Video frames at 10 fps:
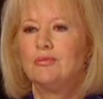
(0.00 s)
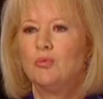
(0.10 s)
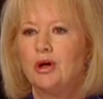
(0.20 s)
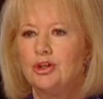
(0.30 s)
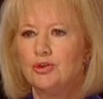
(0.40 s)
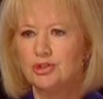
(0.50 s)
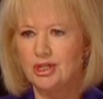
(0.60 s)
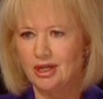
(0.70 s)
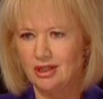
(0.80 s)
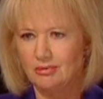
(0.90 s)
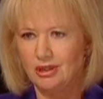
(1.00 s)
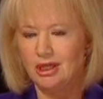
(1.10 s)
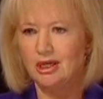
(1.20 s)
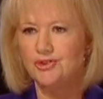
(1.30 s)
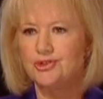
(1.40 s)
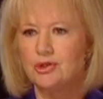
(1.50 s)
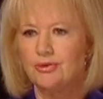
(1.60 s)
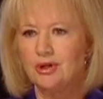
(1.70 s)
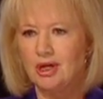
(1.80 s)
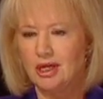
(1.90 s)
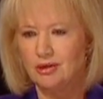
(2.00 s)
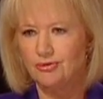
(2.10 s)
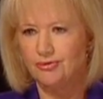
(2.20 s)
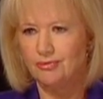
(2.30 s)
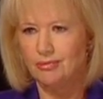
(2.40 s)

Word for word: what you're telling me is so the kind of